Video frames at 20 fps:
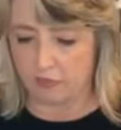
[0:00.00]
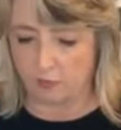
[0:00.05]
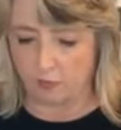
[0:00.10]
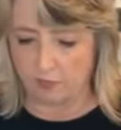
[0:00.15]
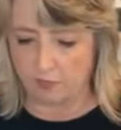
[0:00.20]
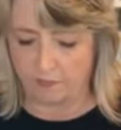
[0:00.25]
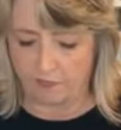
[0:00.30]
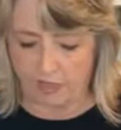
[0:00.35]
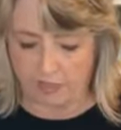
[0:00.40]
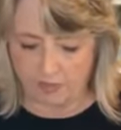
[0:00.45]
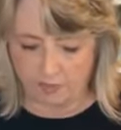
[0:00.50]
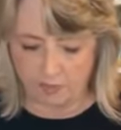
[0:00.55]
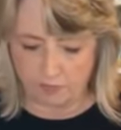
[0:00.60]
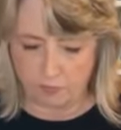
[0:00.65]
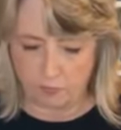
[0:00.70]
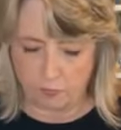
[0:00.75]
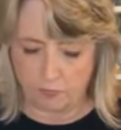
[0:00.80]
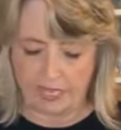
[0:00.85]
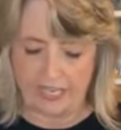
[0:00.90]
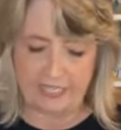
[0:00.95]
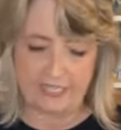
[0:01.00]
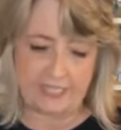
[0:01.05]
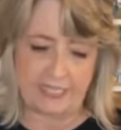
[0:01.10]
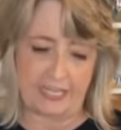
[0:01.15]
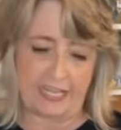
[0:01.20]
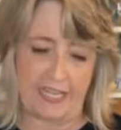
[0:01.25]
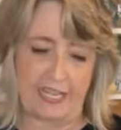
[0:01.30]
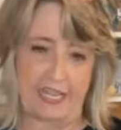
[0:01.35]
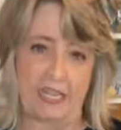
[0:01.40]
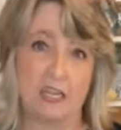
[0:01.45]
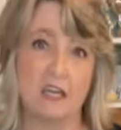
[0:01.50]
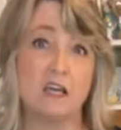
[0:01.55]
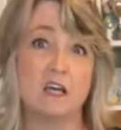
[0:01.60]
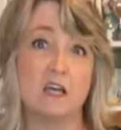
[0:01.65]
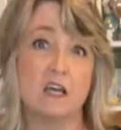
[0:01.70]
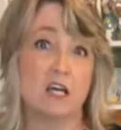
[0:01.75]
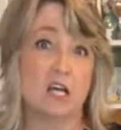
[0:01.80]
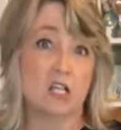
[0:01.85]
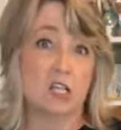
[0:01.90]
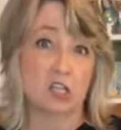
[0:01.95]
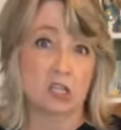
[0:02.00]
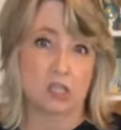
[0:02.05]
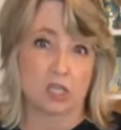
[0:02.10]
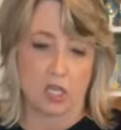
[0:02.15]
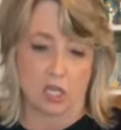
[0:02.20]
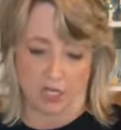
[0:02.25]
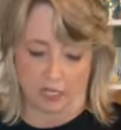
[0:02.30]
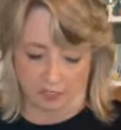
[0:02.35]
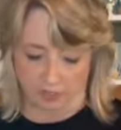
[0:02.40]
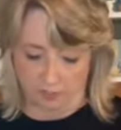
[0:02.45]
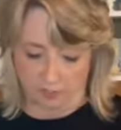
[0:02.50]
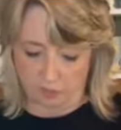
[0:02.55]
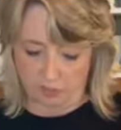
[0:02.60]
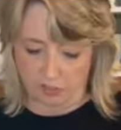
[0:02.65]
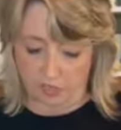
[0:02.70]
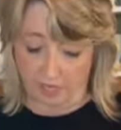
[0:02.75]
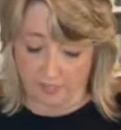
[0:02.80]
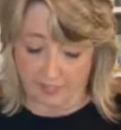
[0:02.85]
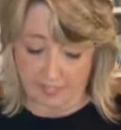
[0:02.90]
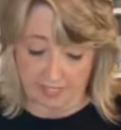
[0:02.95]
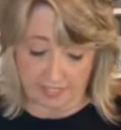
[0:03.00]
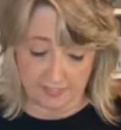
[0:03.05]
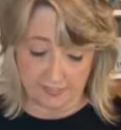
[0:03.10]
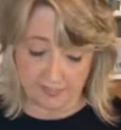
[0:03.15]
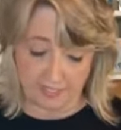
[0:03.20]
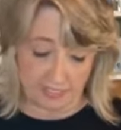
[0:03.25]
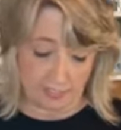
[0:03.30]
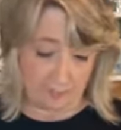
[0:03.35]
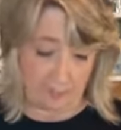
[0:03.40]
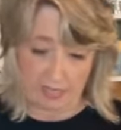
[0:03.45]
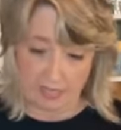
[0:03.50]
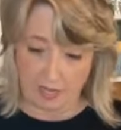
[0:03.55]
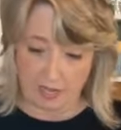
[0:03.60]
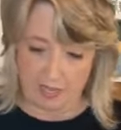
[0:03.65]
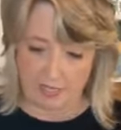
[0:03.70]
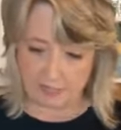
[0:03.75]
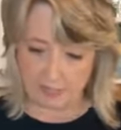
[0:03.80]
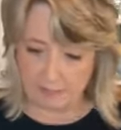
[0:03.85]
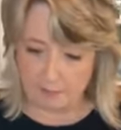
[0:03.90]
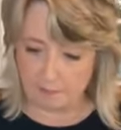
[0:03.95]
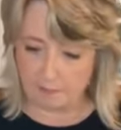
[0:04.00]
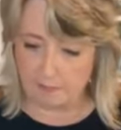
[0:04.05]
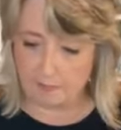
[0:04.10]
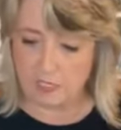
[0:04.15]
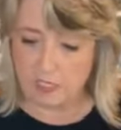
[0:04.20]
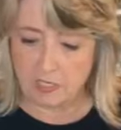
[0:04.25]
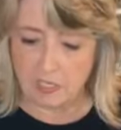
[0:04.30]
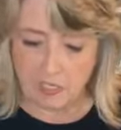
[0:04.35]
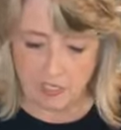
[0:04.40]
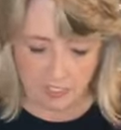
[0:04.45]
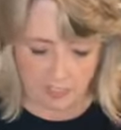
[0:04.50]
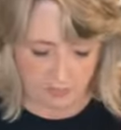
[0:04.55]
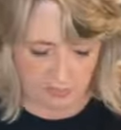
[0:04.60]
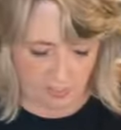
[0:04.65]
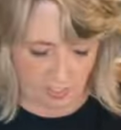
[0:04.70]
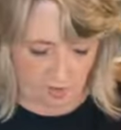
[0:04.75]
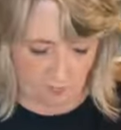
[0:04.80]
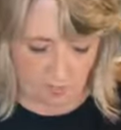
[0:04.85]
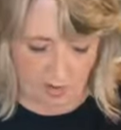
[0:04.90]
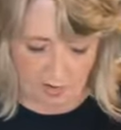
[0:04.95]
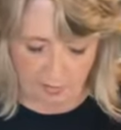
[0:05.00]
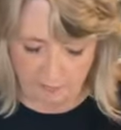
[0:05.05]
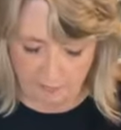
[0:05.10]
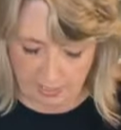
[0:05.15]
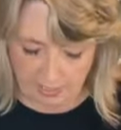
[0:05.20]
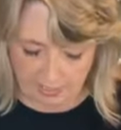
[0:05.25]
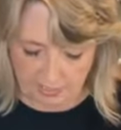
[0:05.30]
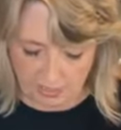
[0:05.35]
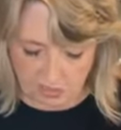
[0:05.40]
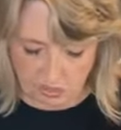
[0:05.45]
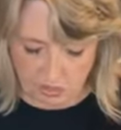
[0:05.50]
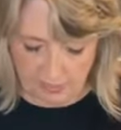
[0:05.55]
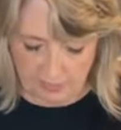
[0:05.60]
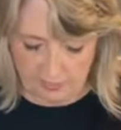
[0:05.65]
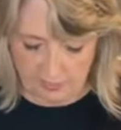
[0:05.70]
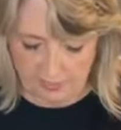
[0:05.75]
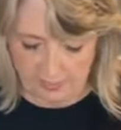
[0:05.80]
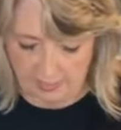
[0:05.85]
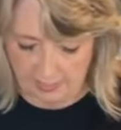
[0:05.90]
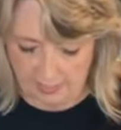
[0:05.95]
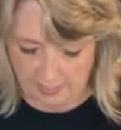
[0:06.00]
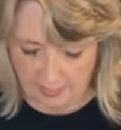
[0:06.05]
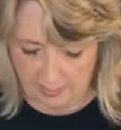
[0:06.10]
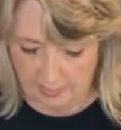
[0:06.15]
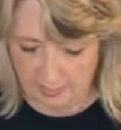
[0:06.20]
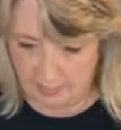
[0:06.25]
sort of a 3D look, which I think is gonna be awesome. So I'm gonna just